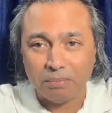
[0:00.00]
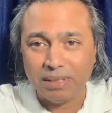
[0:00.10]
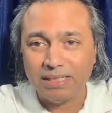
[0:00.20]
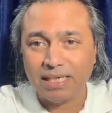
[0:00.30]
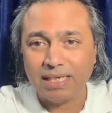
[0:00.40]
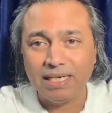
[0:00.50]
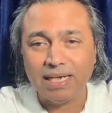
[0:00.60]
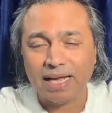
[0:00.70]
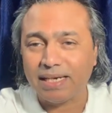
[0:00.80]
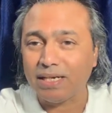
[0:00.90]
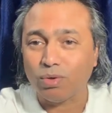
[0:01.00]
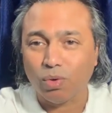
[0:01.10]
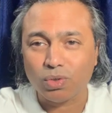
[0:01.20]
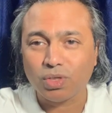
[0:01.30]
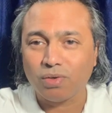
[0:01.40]
immediately and it
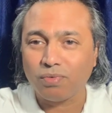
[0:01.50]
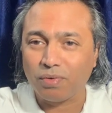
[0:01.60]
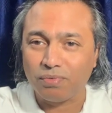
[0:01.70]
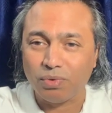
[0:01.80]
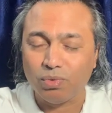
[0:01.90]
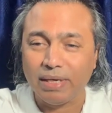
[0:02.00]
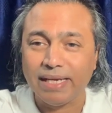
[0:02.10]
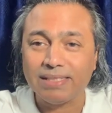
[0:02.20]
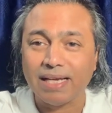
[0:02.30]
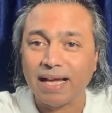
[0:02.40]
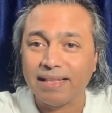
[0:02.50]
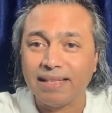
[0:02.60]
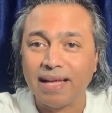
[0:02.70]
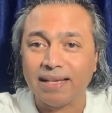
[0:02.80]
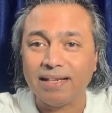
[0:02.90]
goes on for few days
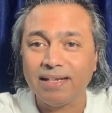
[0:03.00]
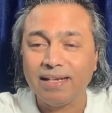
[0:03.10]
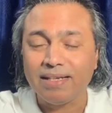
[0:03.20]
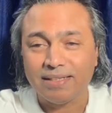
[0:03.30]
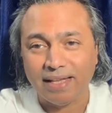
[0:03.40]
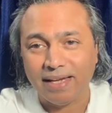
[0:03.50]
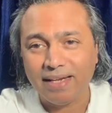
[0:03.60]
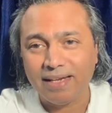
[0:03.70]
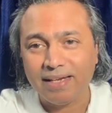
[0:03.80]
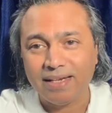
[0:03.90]
and then they